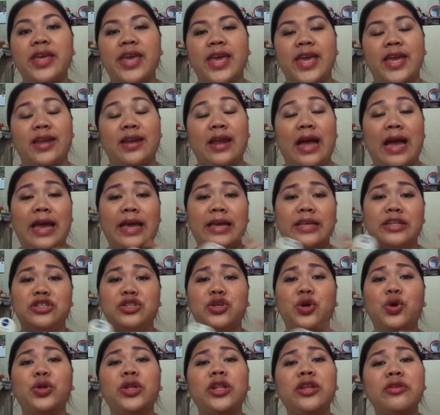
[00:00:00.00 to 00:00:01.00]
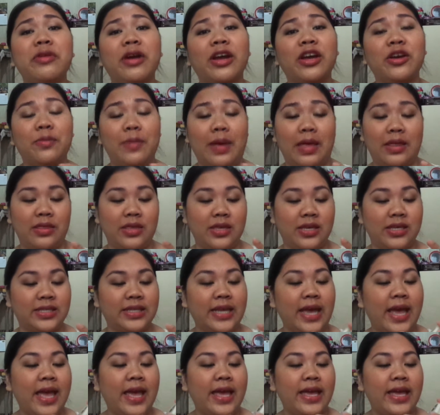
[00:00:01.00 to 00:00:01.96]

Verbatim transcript: and I totally recommend this.